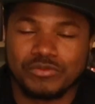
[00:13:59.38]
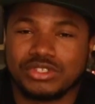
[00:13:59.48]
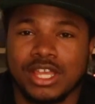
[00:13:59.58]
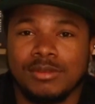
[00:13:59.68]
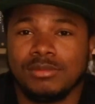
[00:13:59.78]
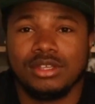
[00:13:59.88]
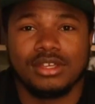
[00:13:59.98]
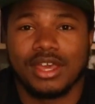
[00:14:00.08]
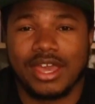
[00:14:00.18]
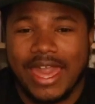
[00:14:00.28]

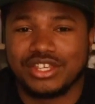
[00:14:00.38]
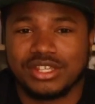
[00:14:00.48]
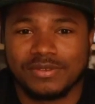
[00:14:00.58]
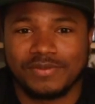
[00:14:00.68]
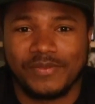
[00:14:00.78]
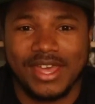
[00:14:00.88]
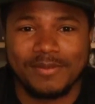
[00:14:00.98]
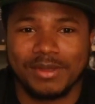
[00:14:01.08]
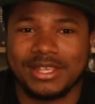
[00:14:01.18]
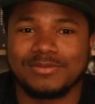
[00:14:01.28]
Jamie, Angela
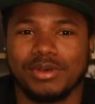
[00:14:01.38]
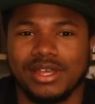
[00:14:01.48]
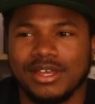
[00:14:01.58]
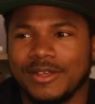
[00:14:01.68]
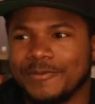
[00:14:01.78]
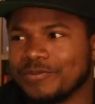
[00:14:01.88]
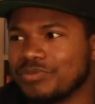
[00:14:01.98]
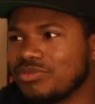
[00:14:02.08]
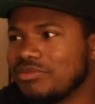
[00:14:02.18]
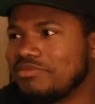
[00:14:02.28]
fan base, but
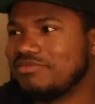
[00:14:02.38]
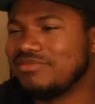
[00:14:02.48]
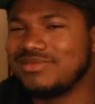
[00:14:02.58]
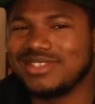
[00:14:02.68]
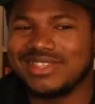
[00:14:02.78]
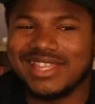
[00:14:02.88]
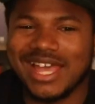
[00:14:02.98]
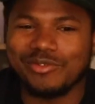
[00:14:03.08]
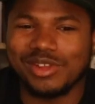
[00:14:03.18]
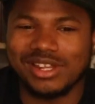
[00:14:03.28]

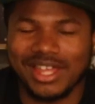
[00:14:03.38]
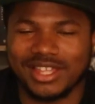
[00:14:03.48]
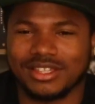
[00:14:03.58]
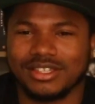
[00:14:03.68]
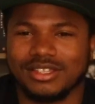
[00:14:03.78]
not really. Like,